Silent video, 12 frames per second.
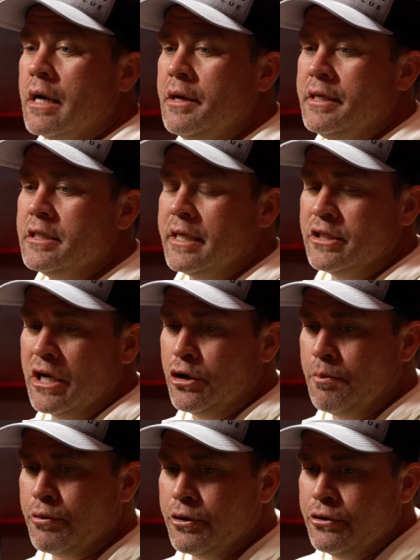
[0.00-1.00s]
I just
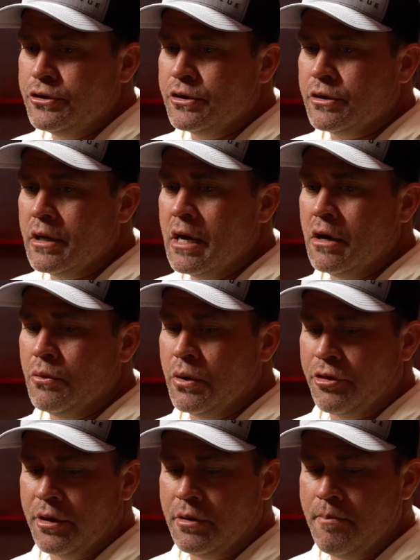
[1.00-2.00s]
executive produced
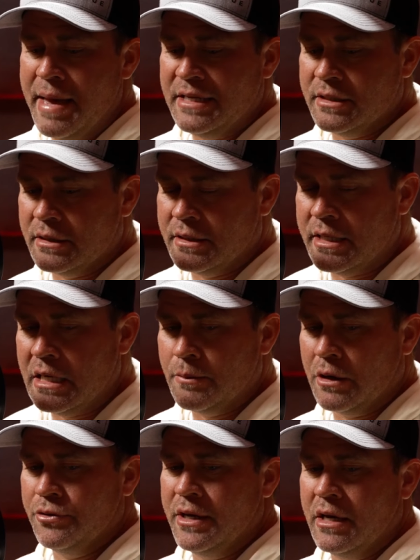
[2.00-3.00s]
with an amazing team
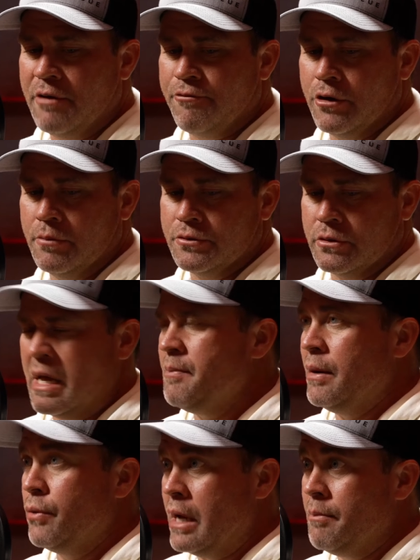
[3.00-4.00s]
called DNA Films, the
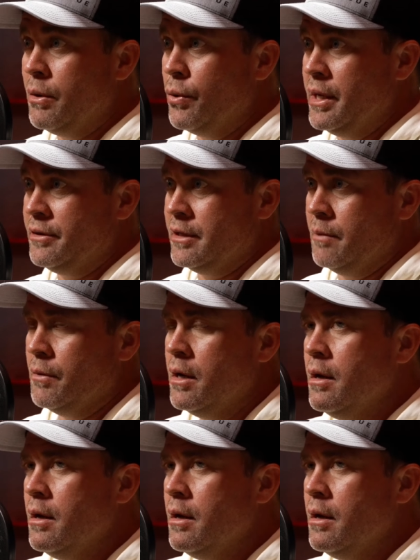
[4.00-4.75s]
Emmy winning team.